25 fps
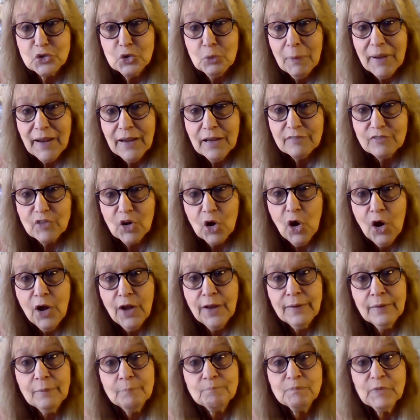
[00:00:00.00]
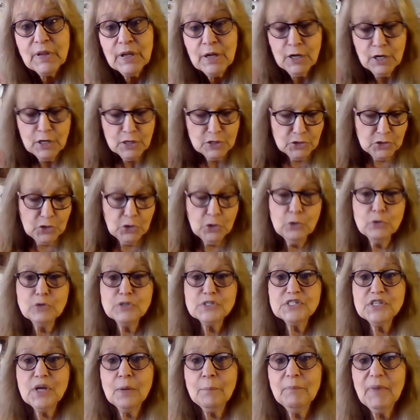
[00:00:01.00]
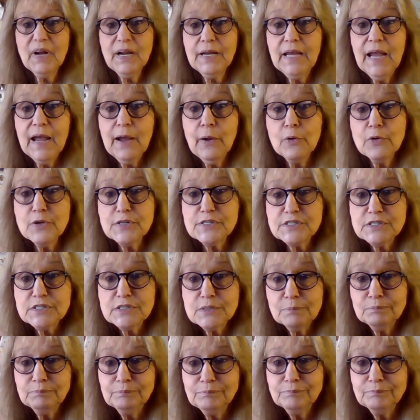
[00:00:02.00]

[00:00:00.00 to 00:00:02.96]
You may have gone to somebody else